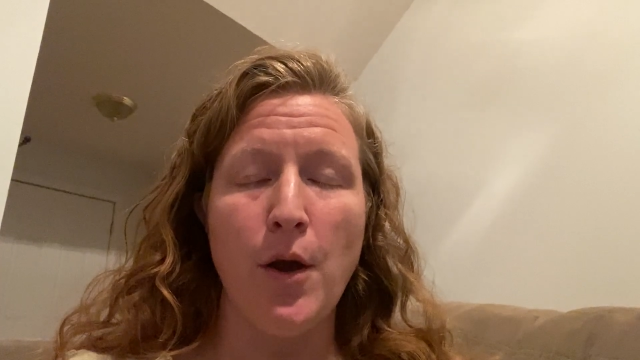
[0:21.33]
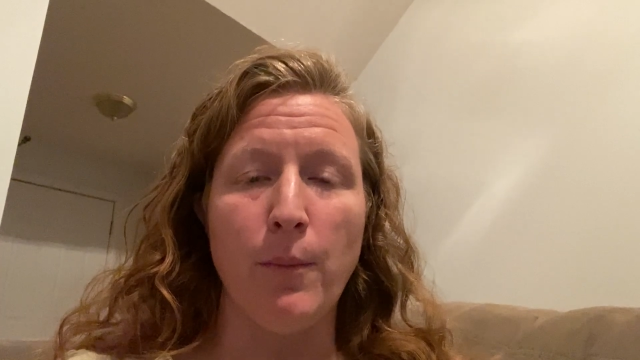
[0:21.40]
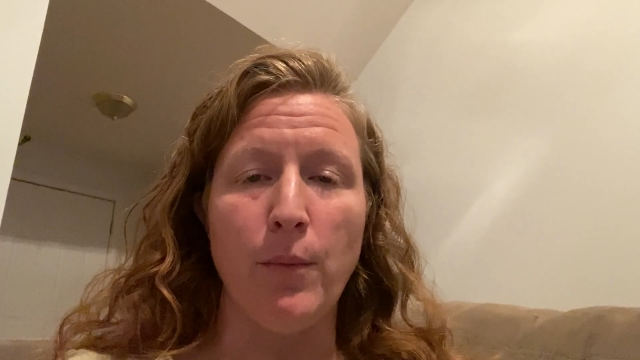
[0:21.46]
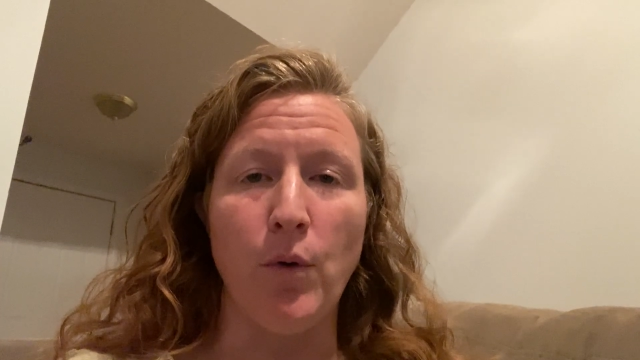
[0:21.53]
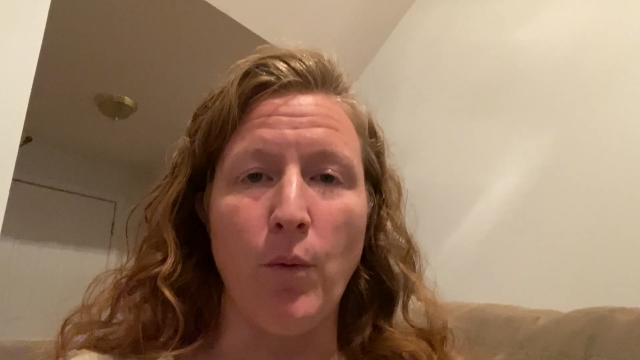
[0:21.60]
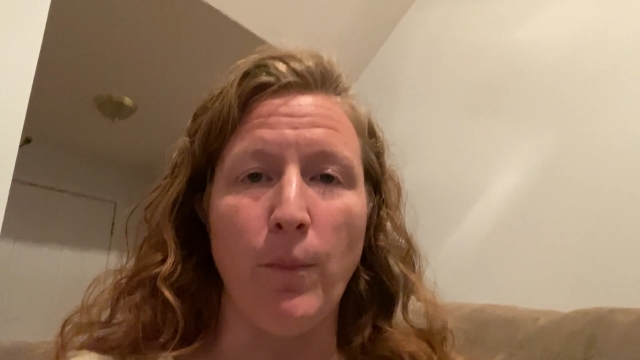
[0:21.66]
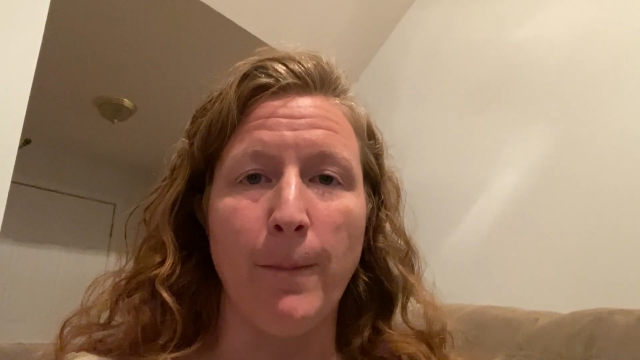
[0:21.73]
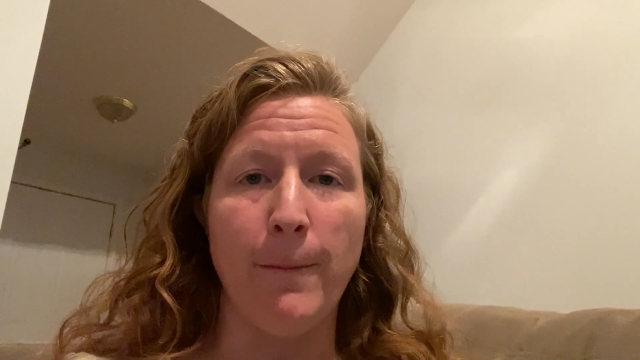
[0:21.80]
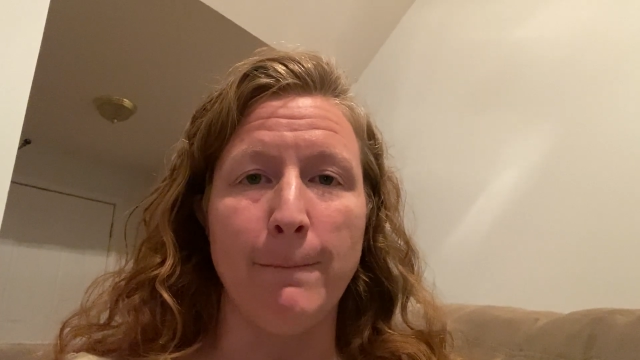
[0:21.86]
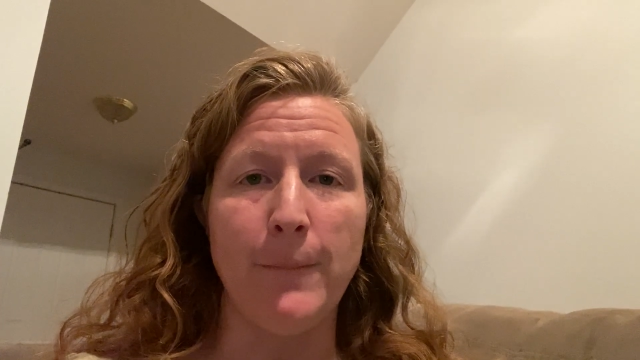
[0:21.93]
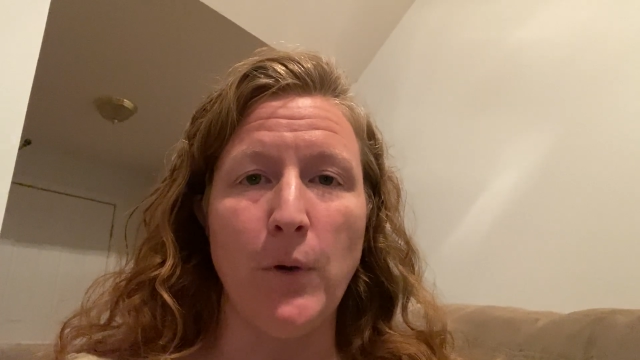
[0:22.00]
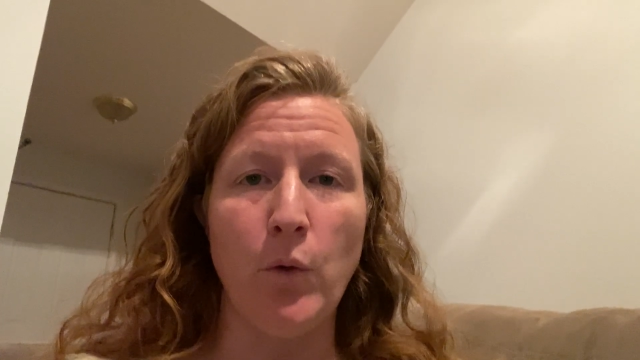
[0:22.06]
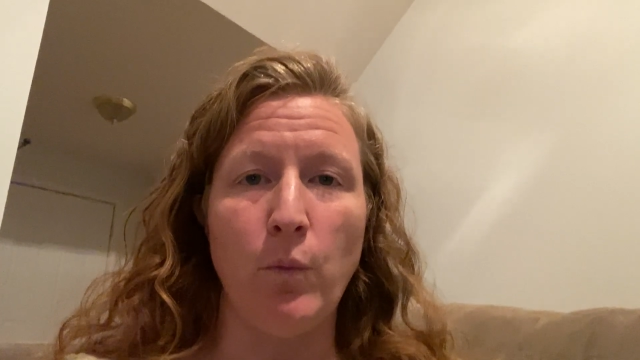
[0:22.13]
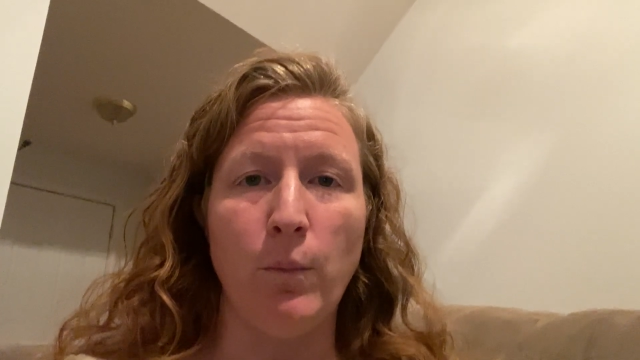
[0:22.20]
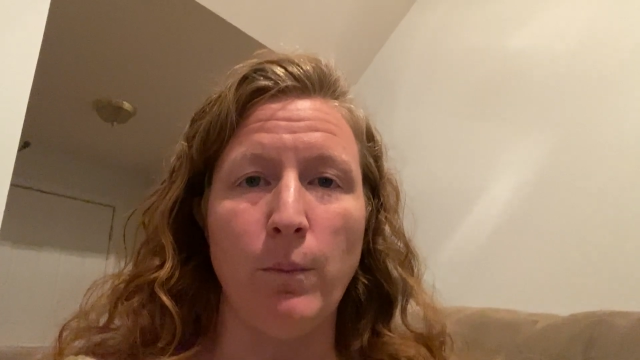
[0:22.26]
Boom,
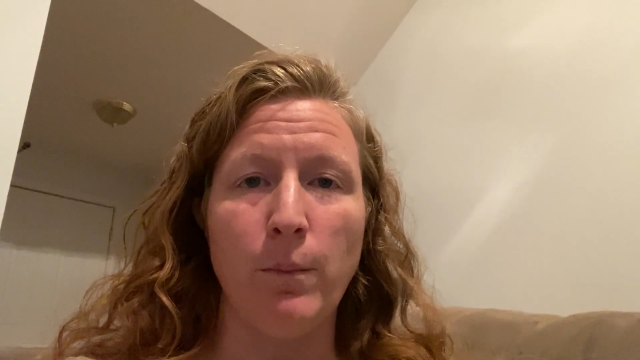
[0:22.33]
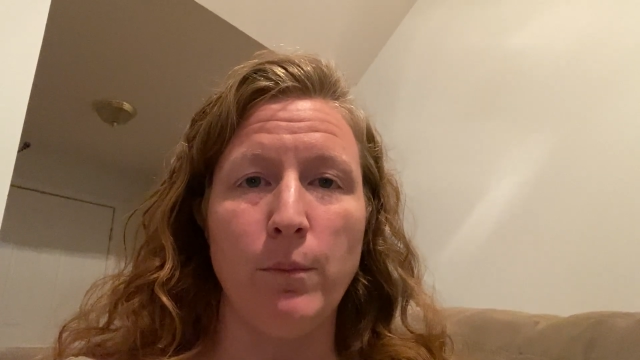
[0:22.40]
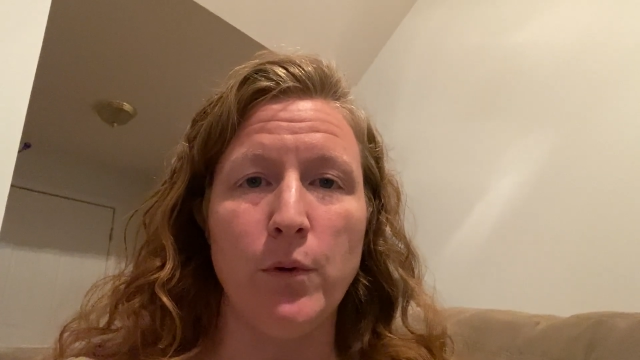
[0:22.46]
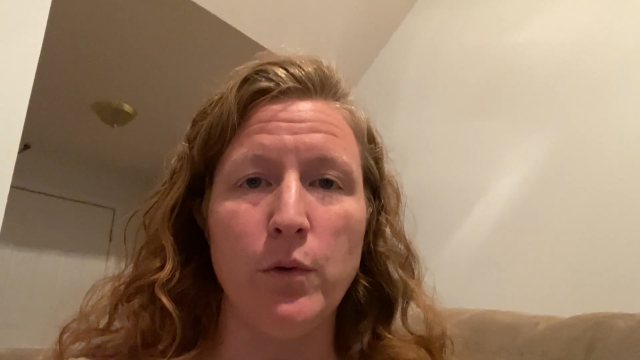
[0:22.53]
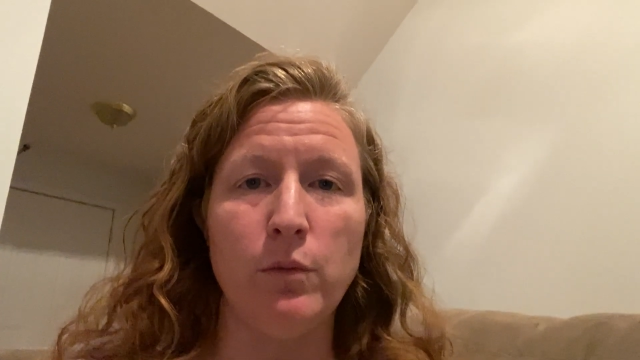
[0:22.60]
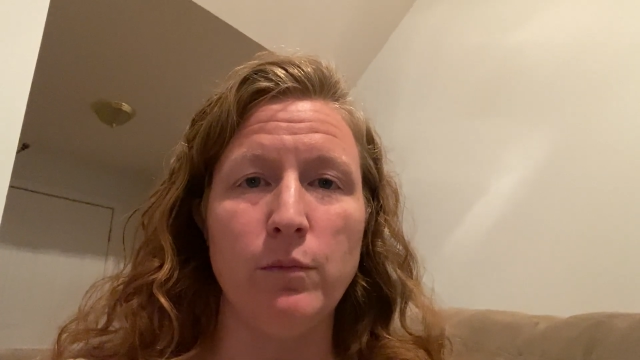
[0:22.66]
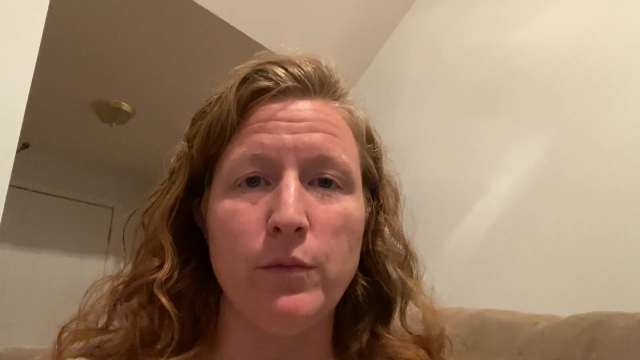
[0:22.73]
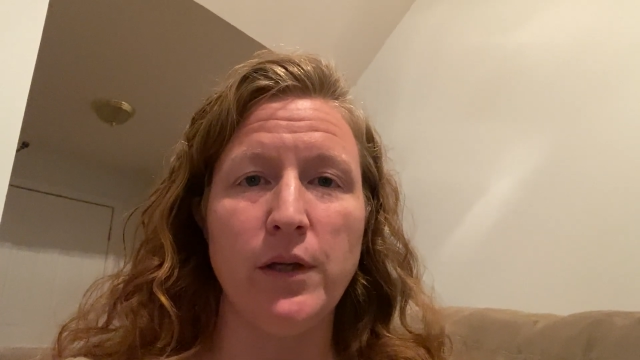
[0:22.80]
boom, boom,